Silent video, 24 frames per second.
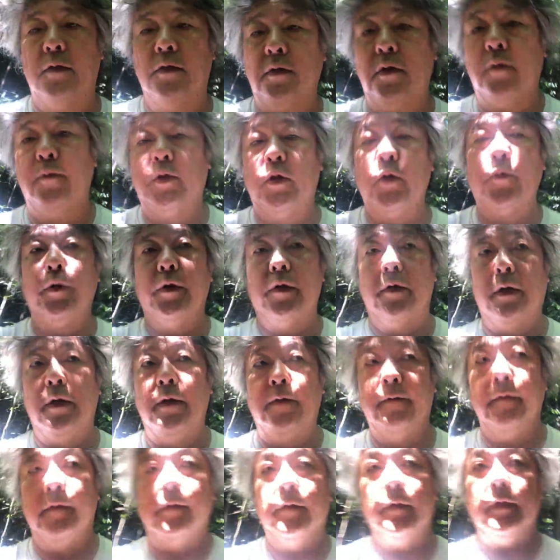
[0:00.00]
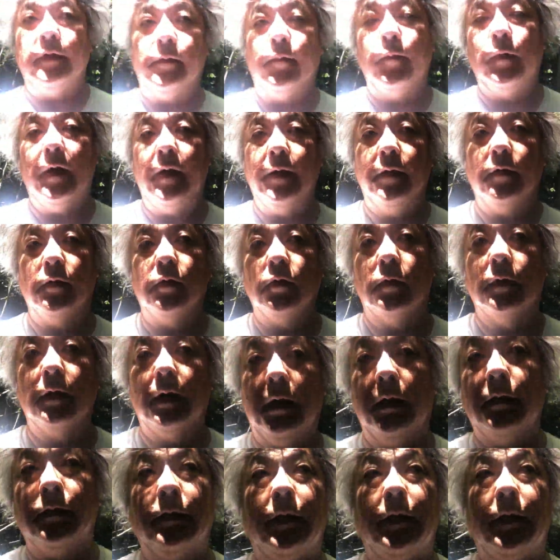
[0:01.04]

Tokyo metropolitan government is planning to cut